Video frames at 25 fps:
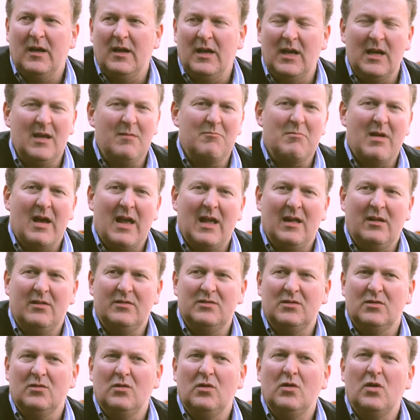
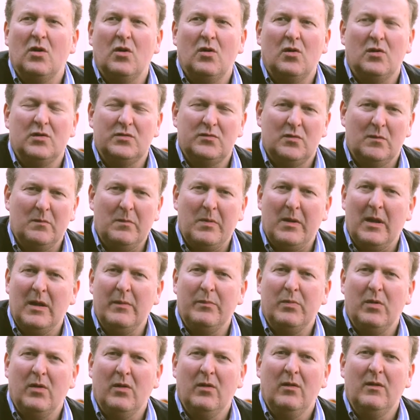emails and calls from
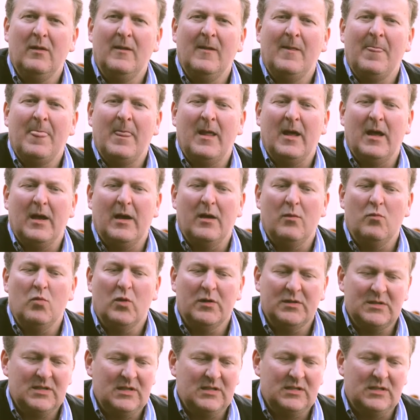people
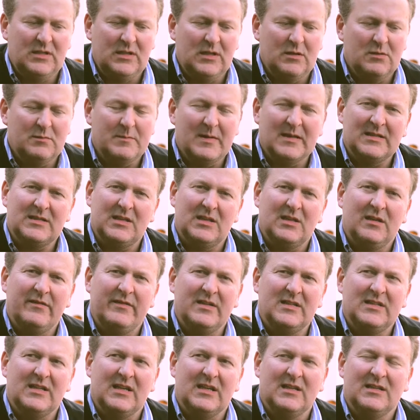wanting to use my
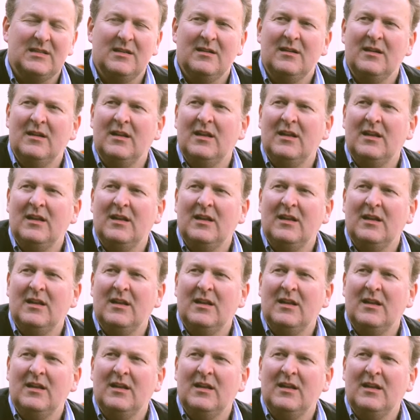services,